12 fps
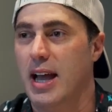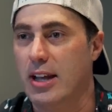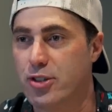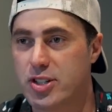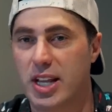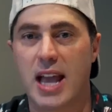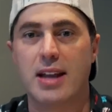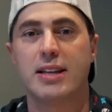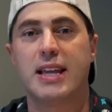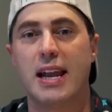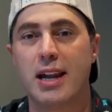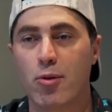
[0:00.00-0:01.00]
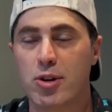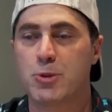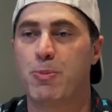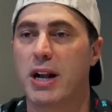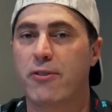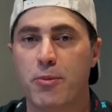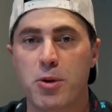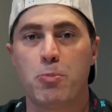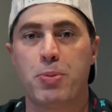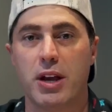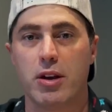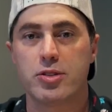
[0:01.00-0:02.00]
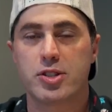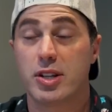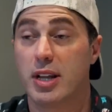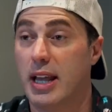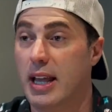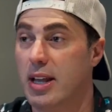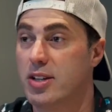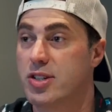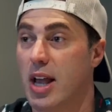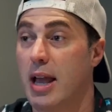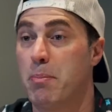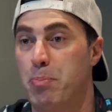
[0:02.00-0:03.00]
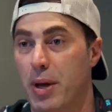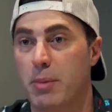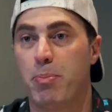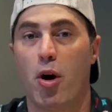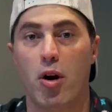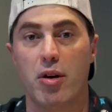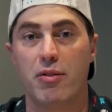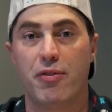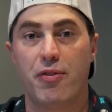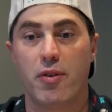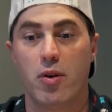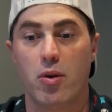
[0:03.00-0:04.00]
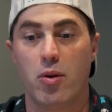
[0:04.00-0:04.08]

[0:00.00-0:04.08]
just again, getting respect from your peers is a big part of